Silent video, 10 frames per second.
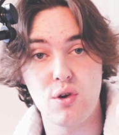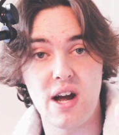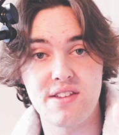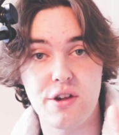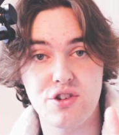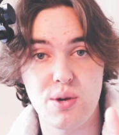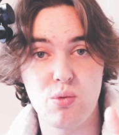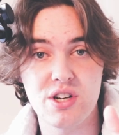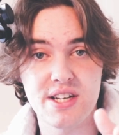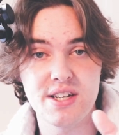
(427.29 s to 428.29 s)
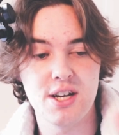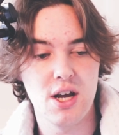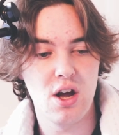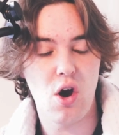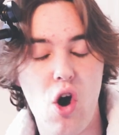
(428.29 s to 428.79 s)
you guys actually want it,
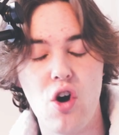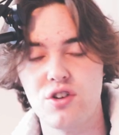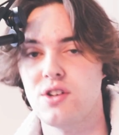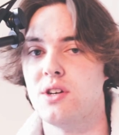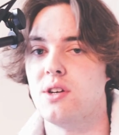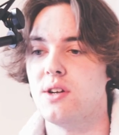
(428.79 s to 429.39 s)
on